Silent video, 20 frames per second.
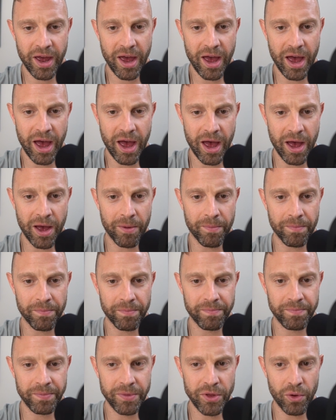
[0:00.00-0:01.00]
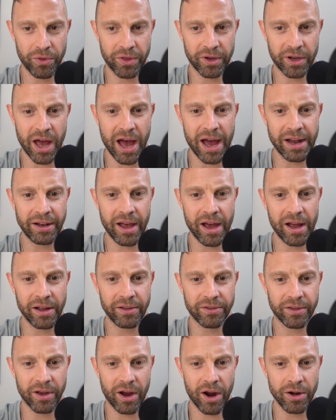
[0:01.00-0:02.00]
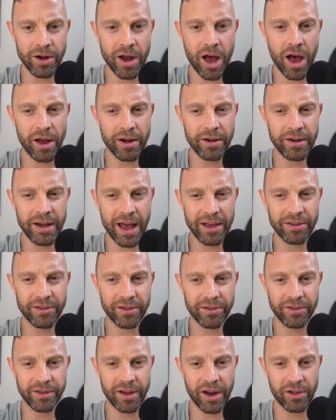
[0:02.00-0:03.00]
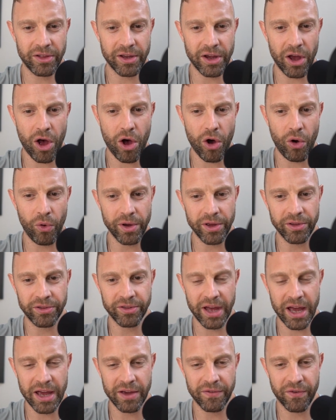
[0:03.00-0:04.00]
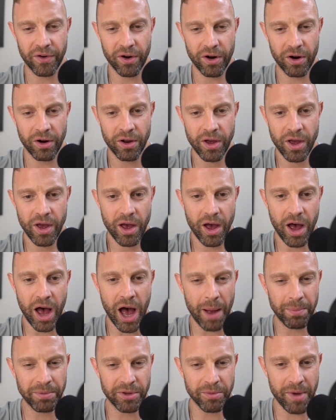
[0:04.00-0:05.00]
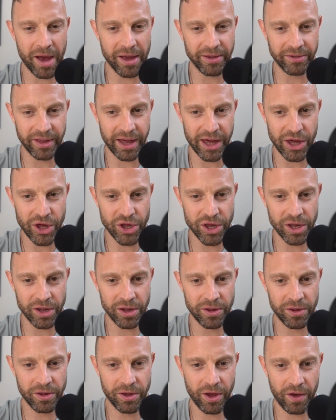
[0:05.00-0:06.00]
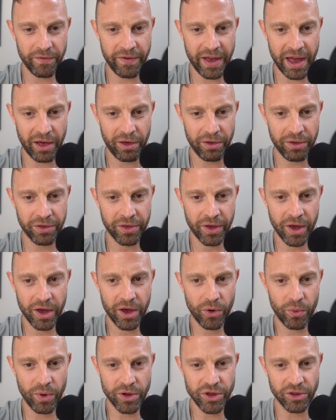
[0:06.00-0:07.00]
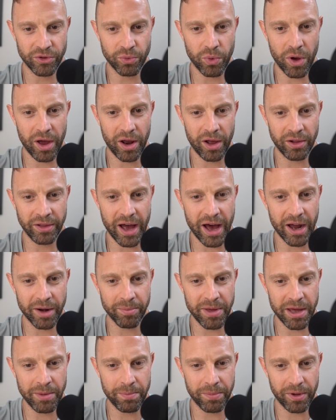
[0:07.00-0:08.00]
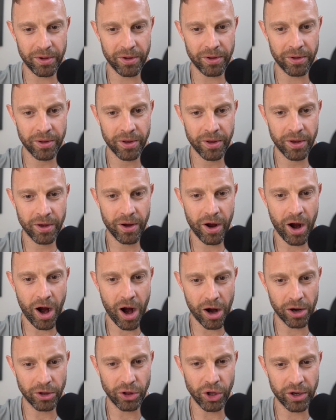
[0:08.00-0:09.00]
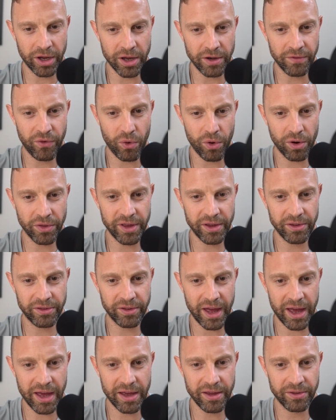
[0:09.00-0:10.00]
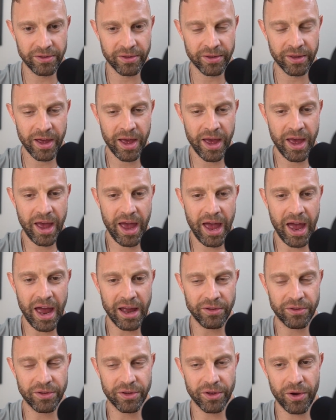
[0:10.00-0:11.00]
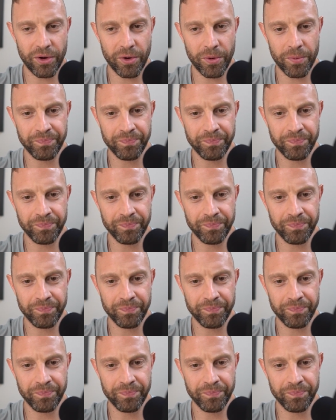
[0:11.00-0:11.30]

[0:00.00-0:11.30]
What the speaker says: The guidelines are not necessarily always say for optimization of health, which is what a lot of people are looking for these days. And so,